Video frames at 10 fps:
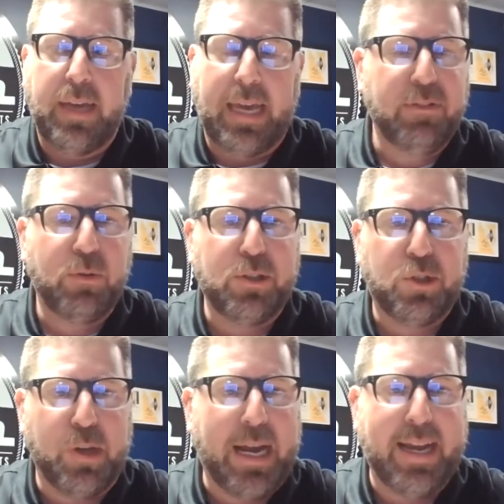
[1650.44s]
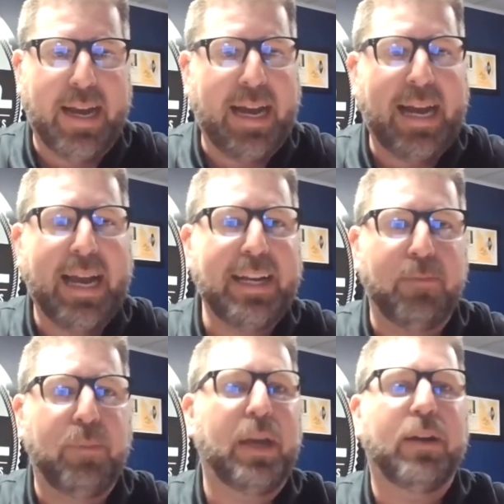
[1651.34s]
Everyone's tried to hide
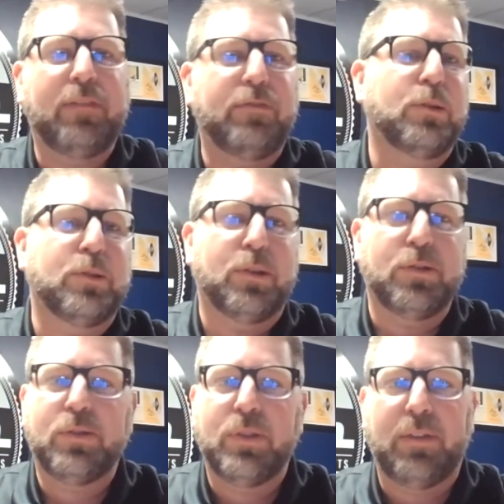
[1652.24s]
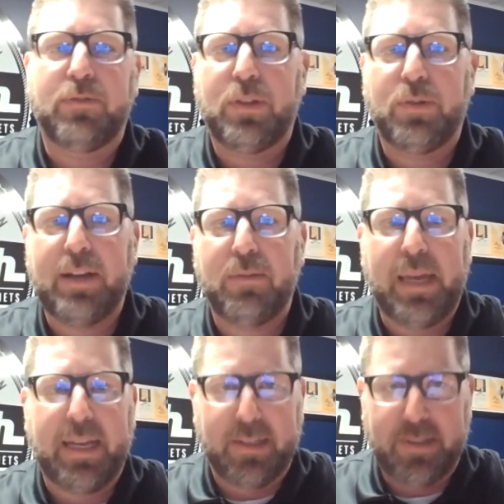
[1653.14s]
and bury filters. They've tried to
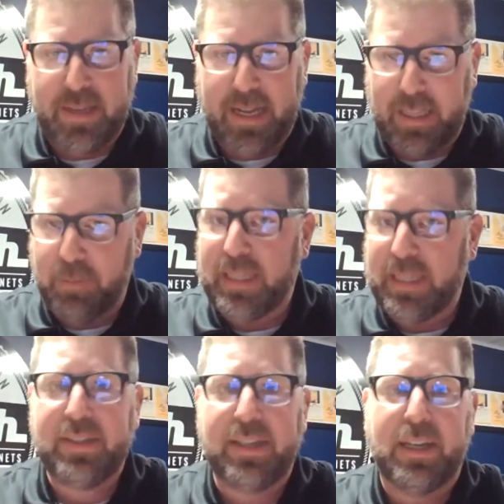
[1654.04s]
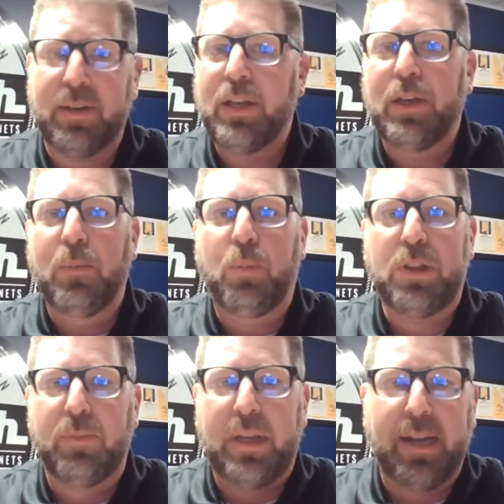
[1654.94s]
make it aesthetically pleasing and
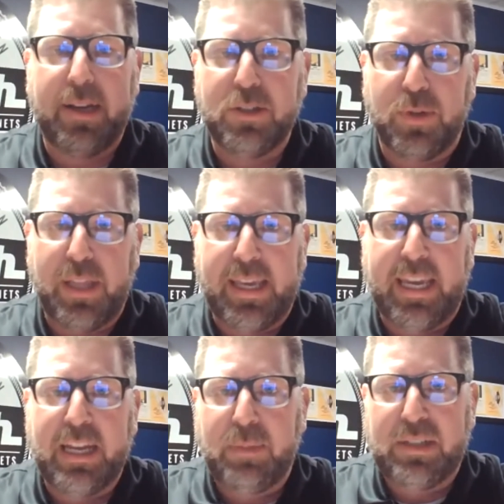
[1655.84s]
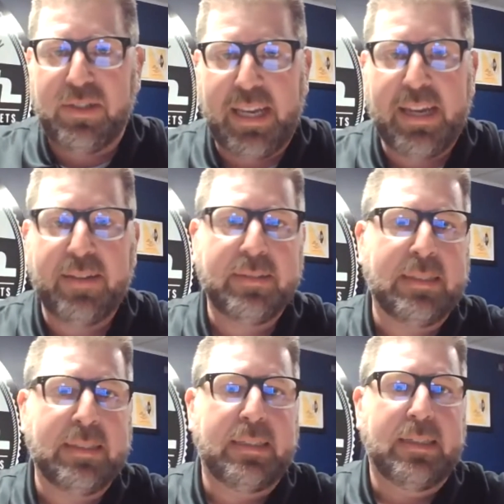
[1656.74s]
put them in areas where they can't be seen.
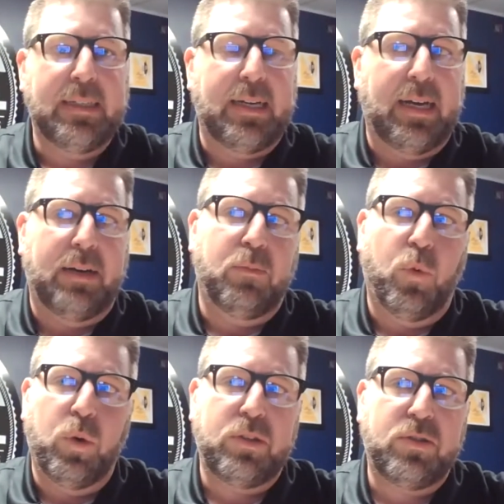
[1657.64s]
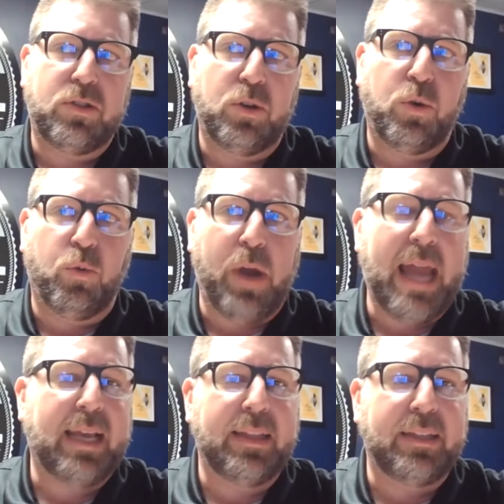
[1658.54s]
What's so
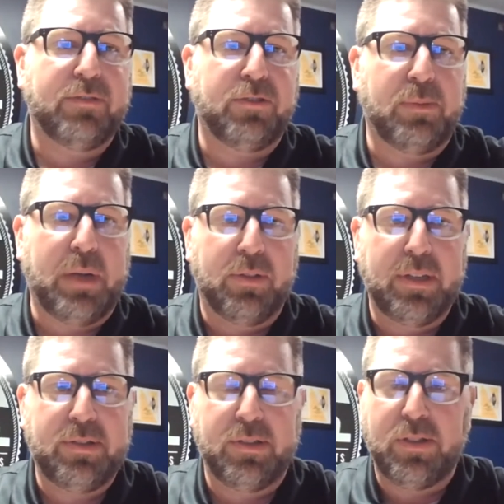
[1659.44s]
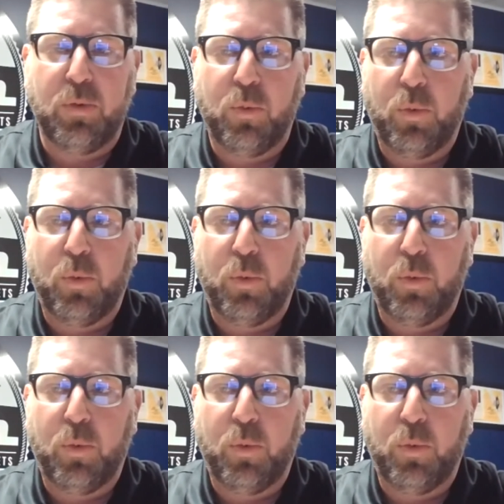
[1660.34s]
radically different about this is that